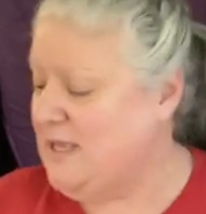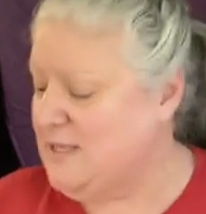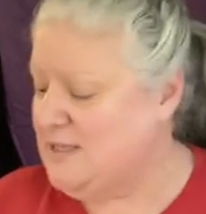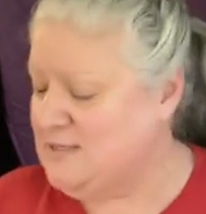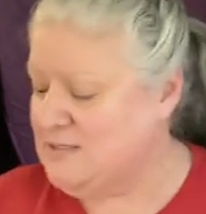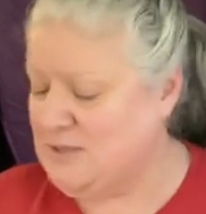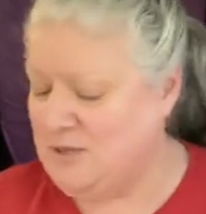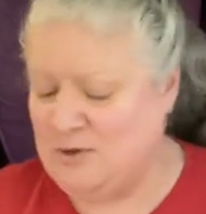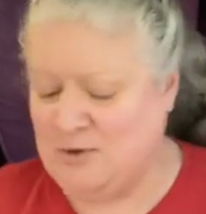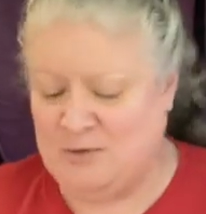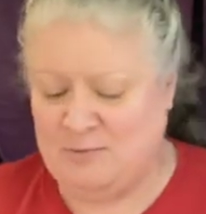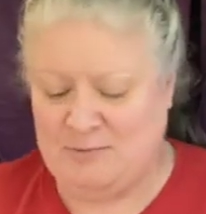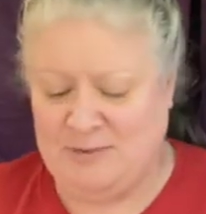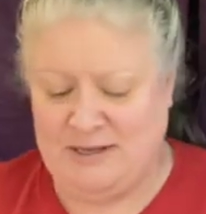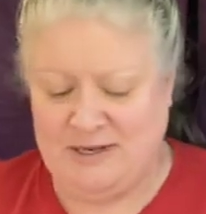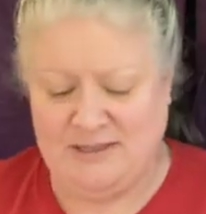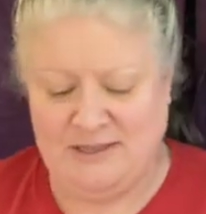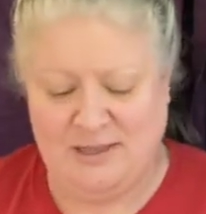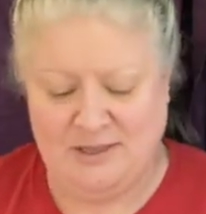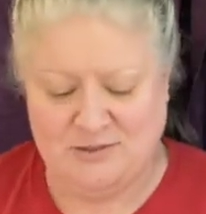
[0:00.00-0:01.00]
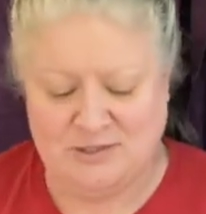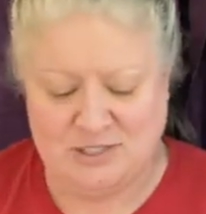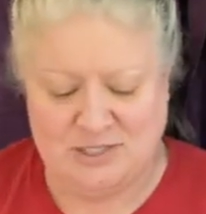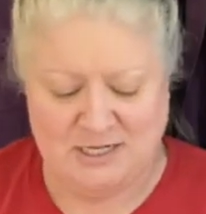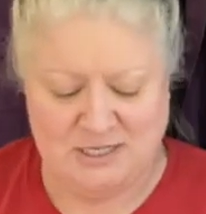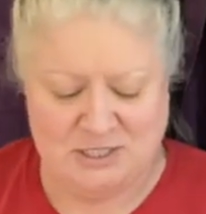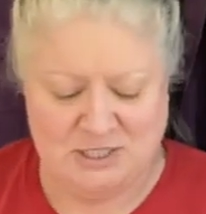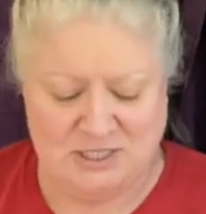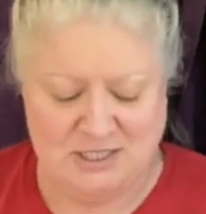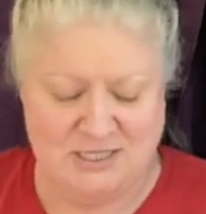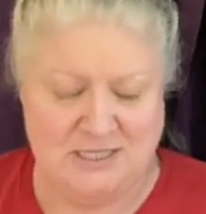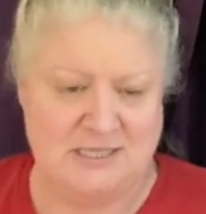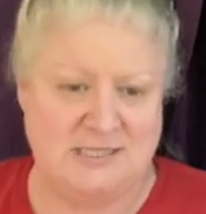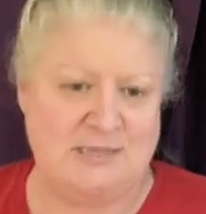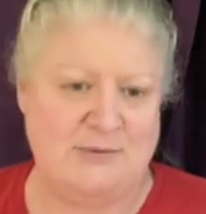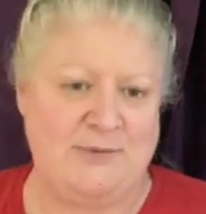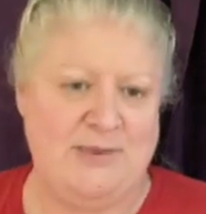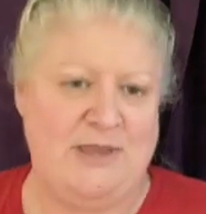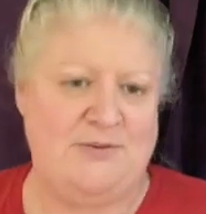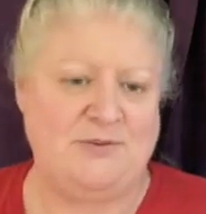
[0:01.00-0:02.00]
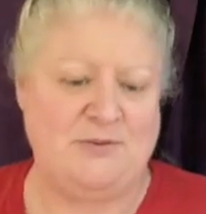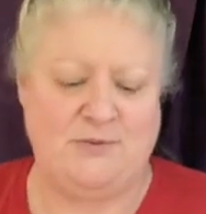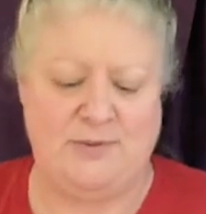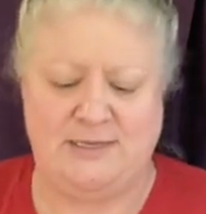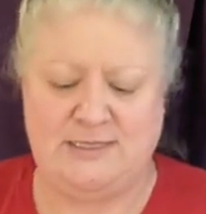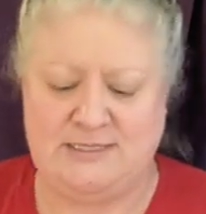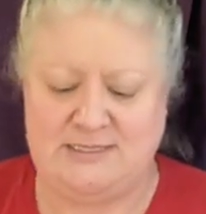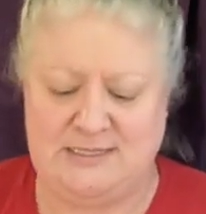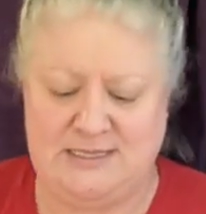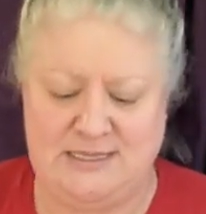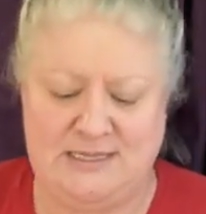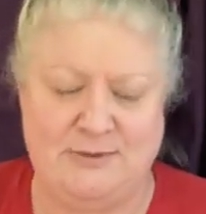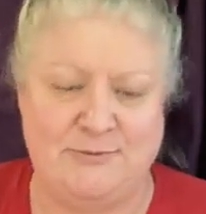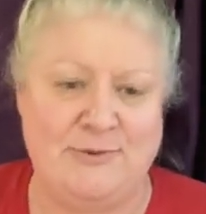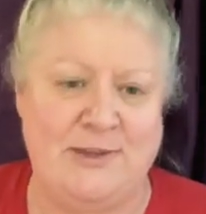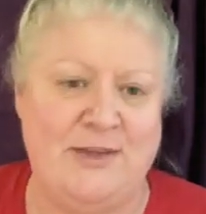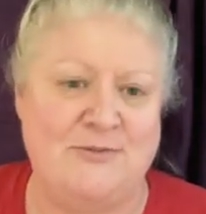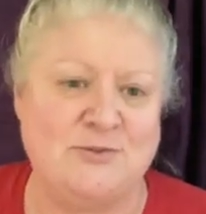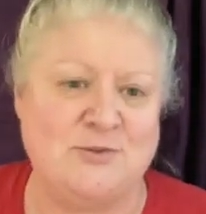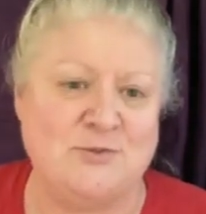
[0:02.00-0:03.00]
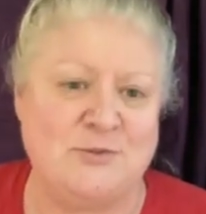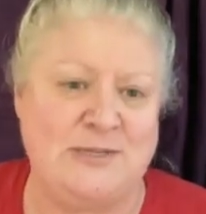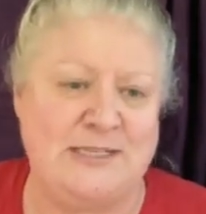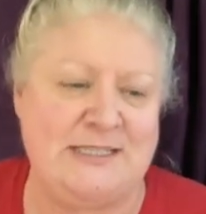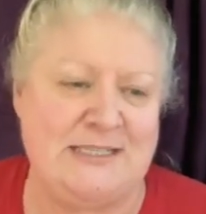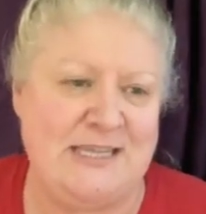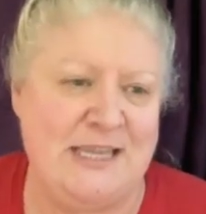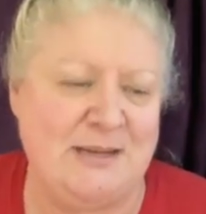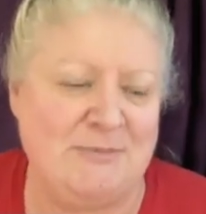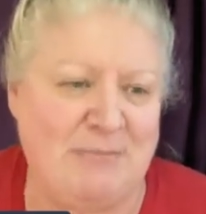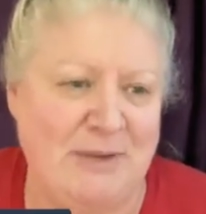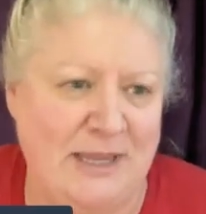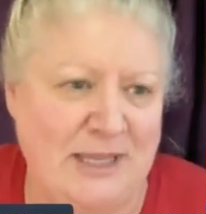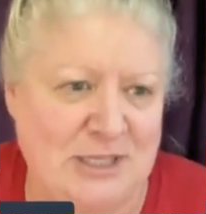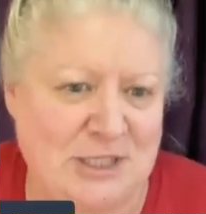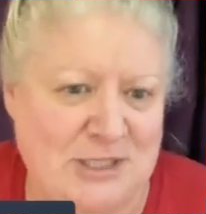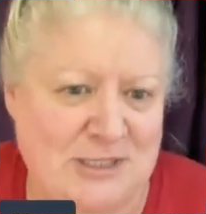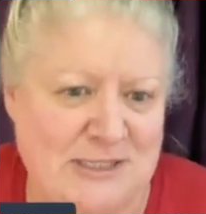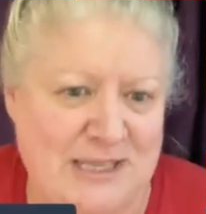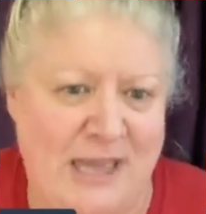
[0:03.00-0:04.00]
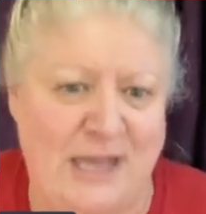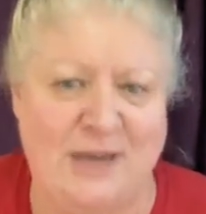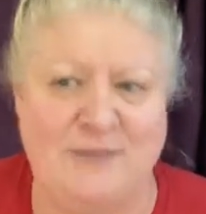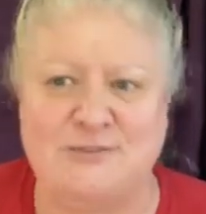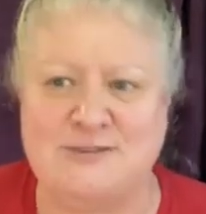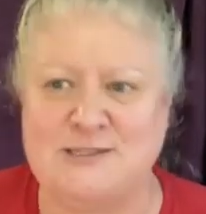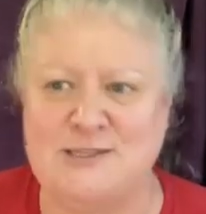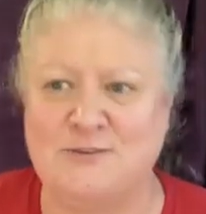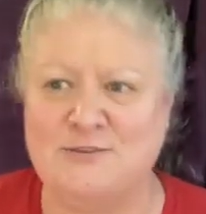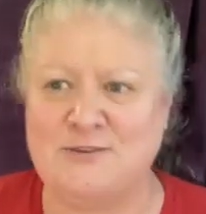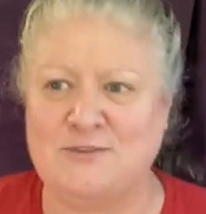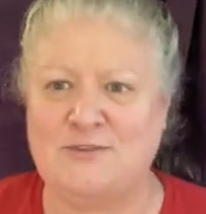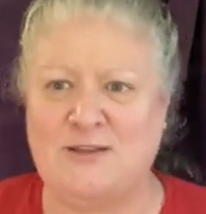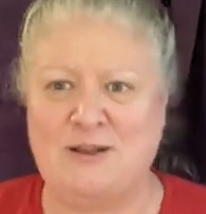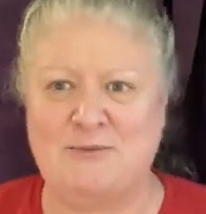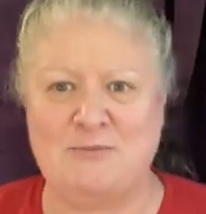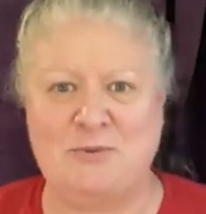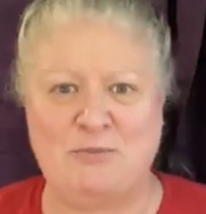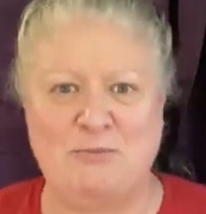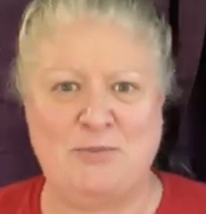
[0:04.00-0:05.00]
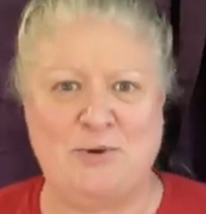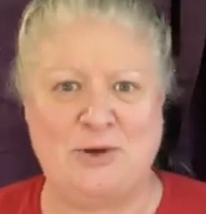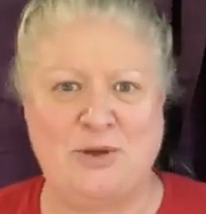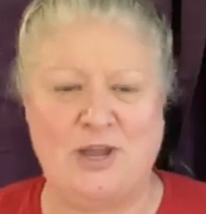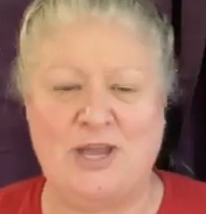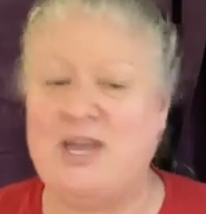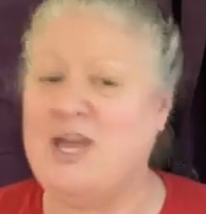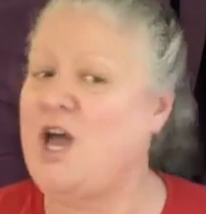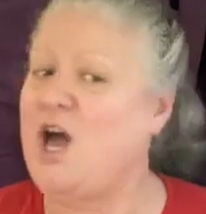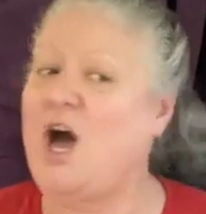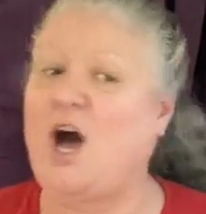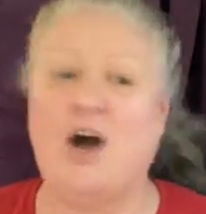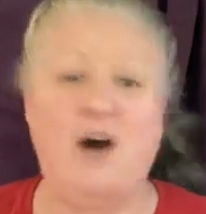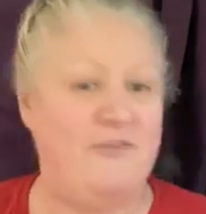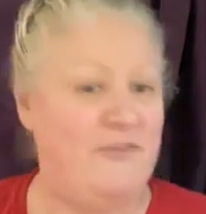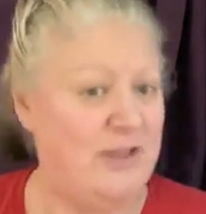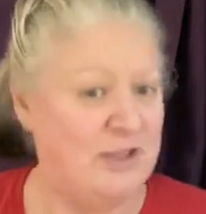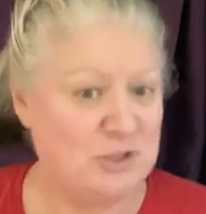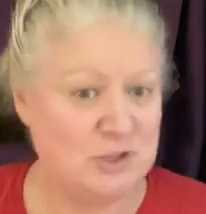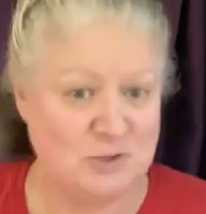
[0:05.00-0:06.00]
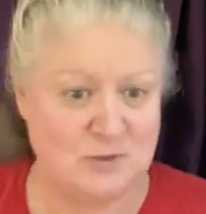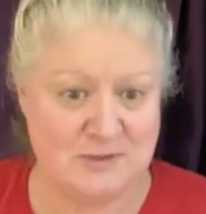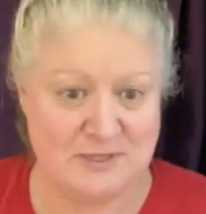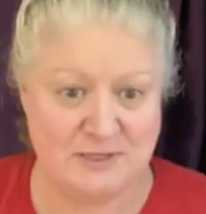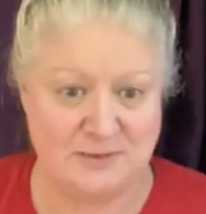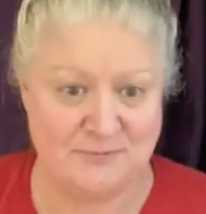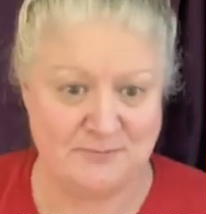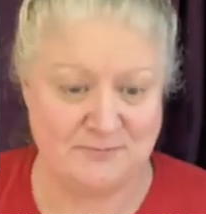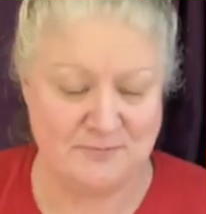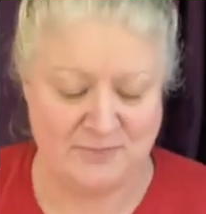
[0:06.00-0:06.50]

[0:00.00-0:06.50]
So part of the health challenge is that we have to read 10, we have to read 10 pages out of a self-development book of our choosing.